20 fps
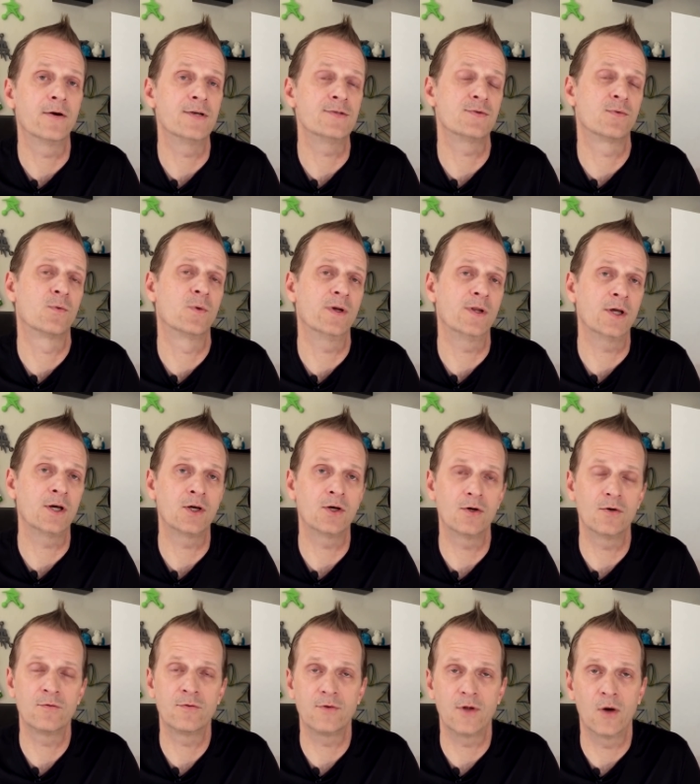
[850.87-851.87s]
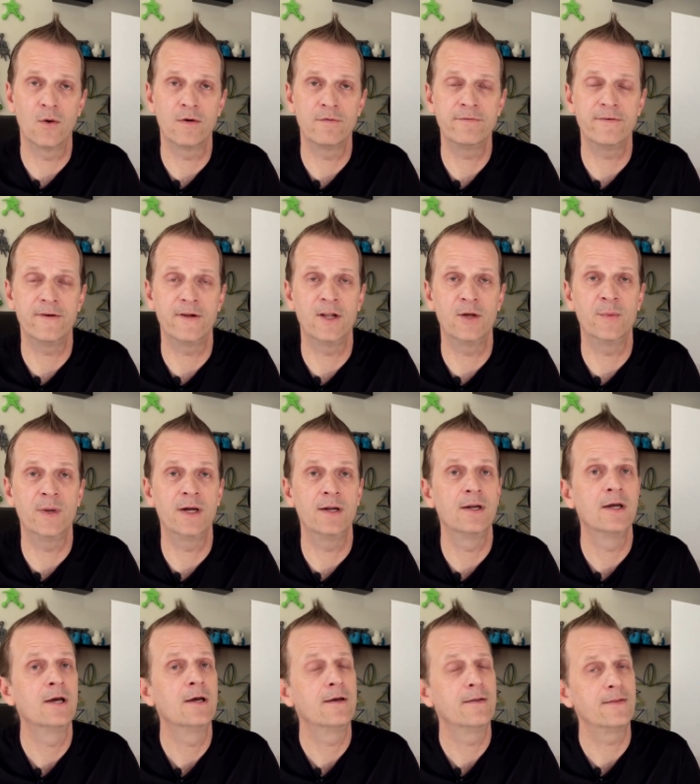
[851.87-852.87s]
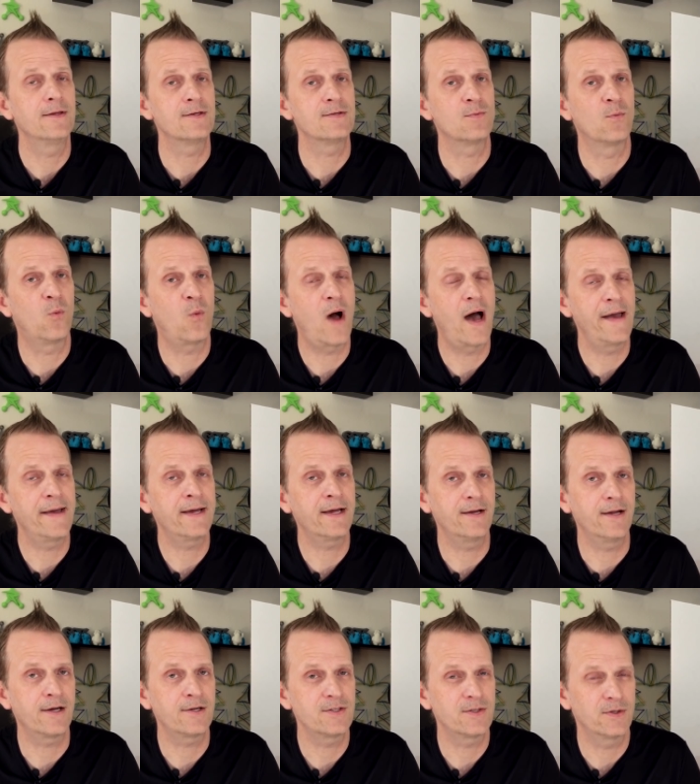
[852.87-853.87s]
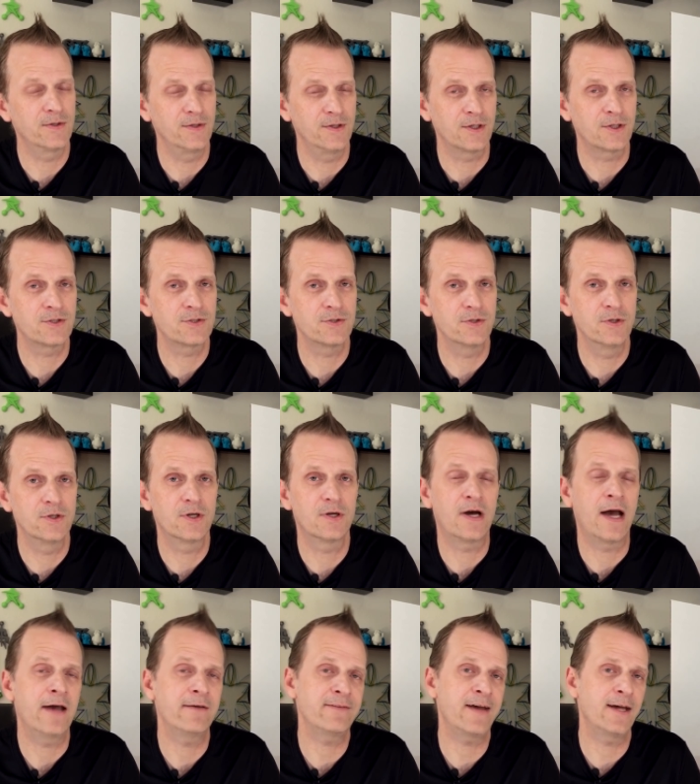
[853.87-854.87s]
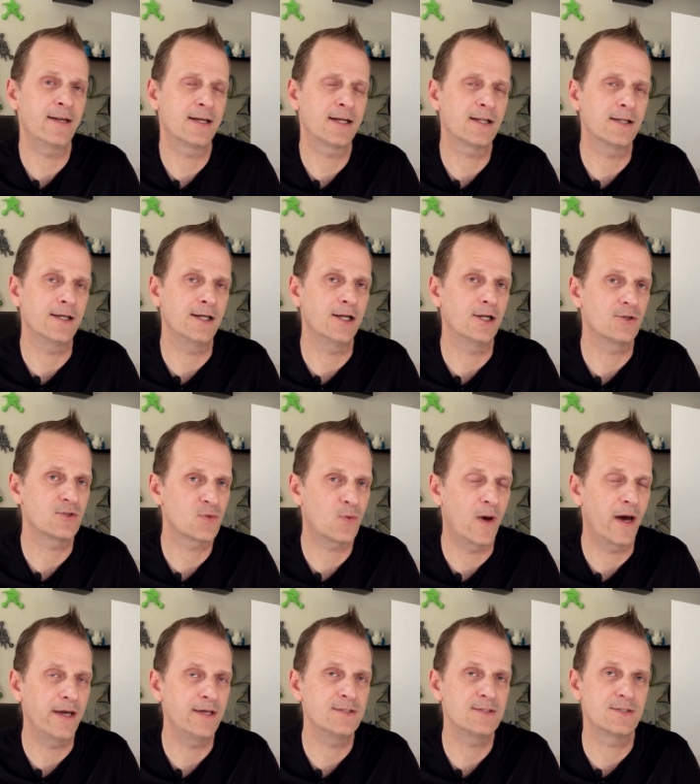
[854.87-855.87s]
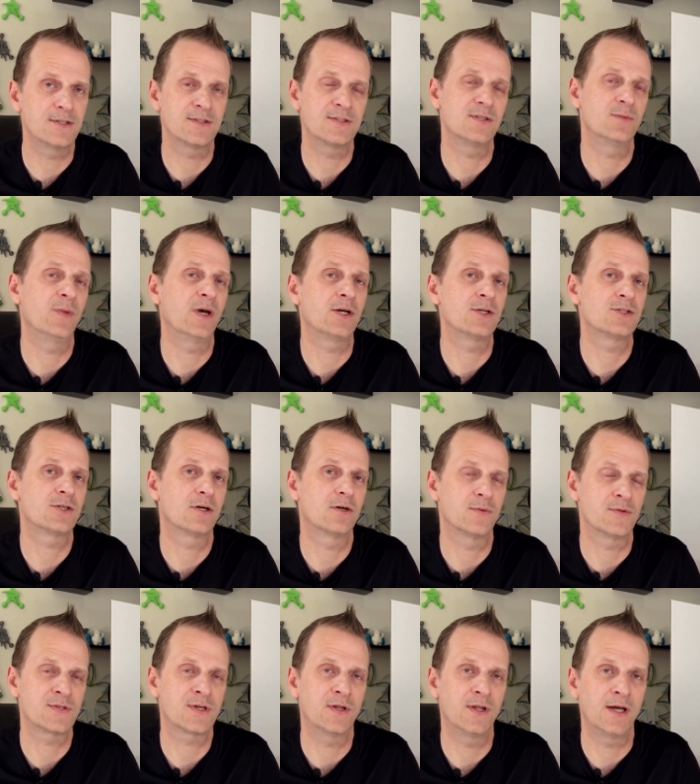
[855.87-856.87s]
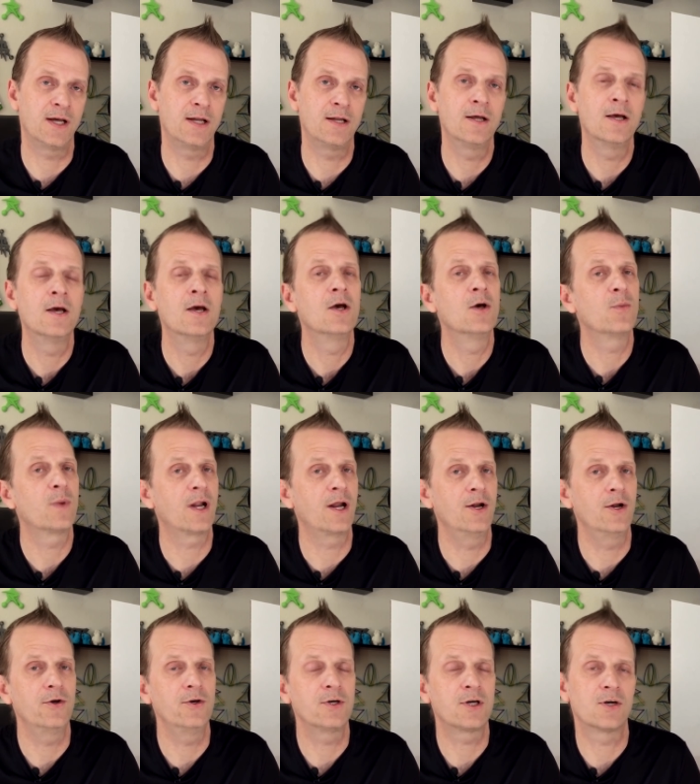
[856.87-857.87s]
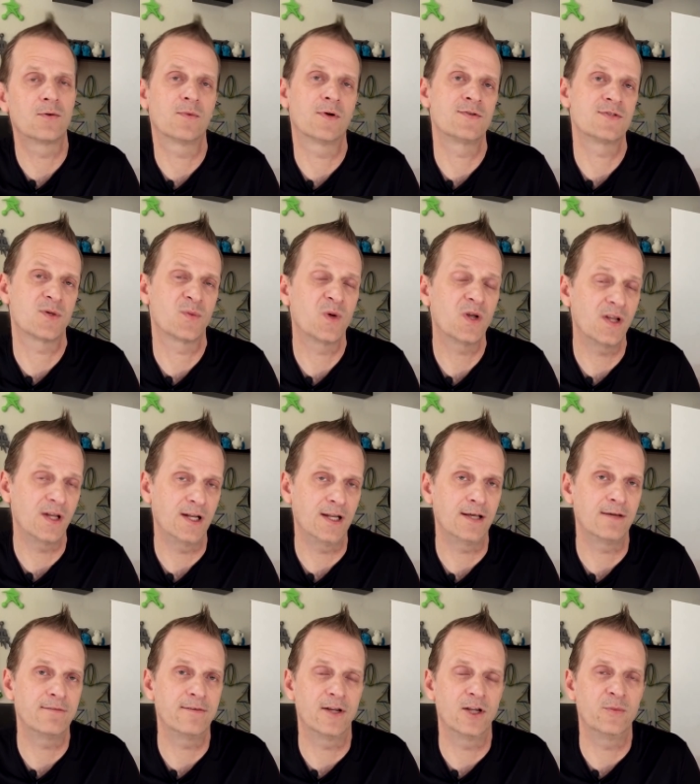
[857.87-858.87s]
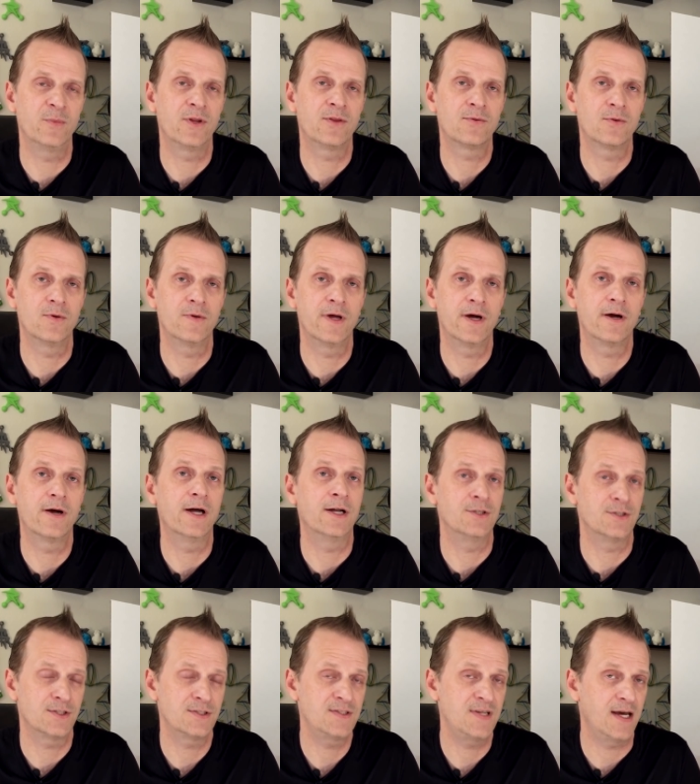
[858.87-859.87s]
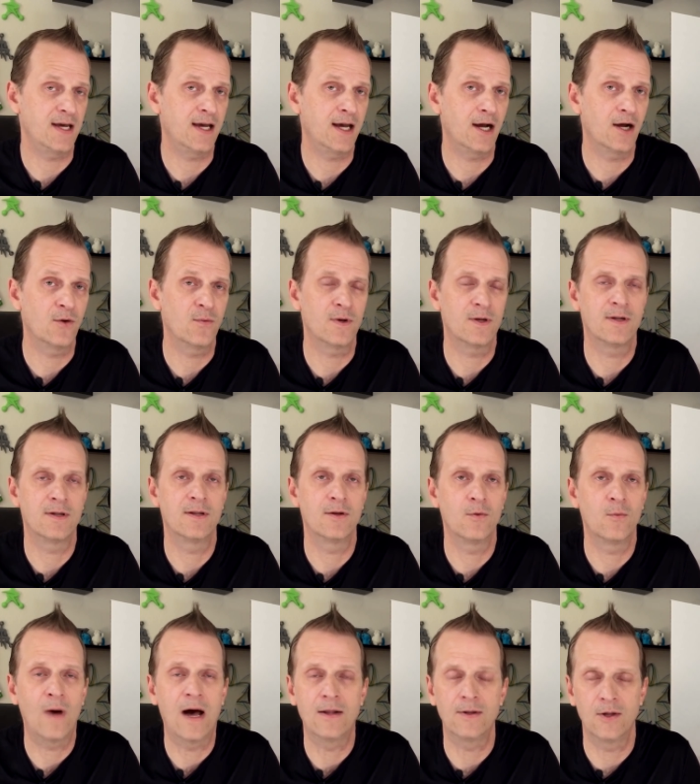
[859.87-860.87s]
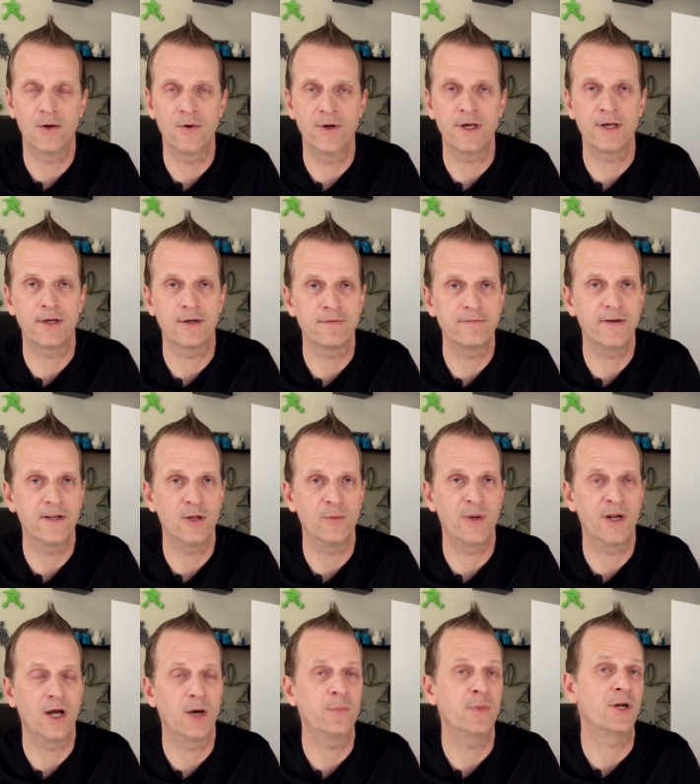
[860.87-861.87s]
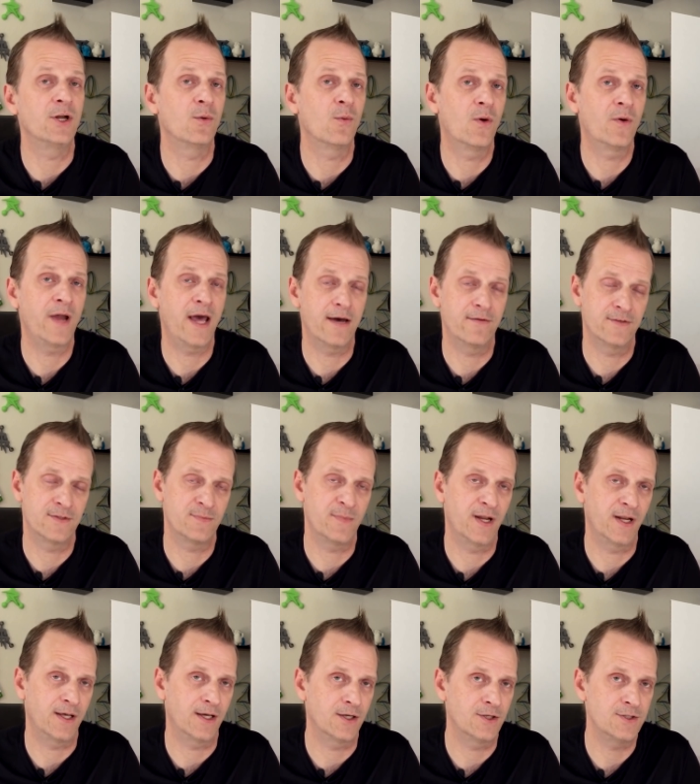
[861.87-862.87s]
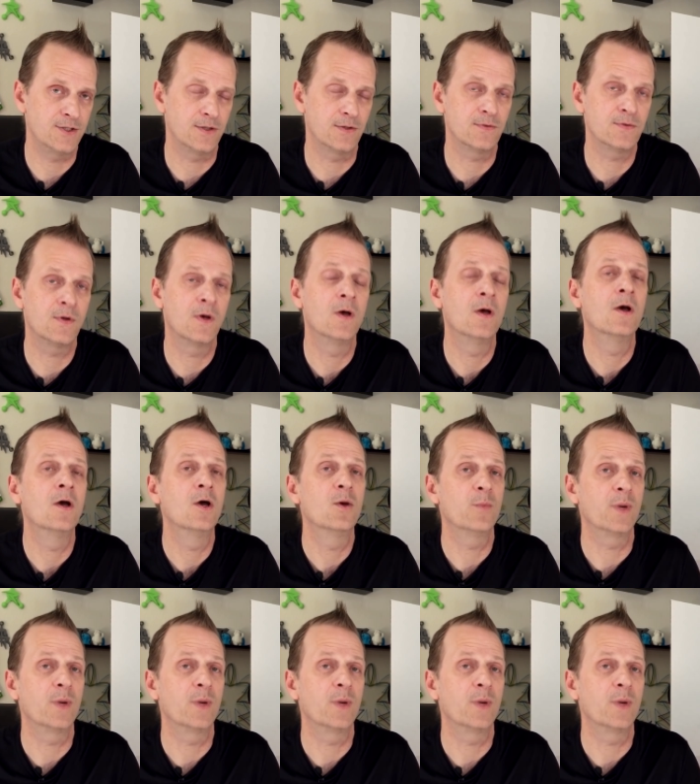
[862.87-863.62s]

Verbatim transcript: There is a really good flow of filament. This Y connector in the extruder, I've had to clean it twice just to make sure it was clean, but I know you can run some cleaning filament through there and just take care while, while loading your filament up and you won't have as many issues.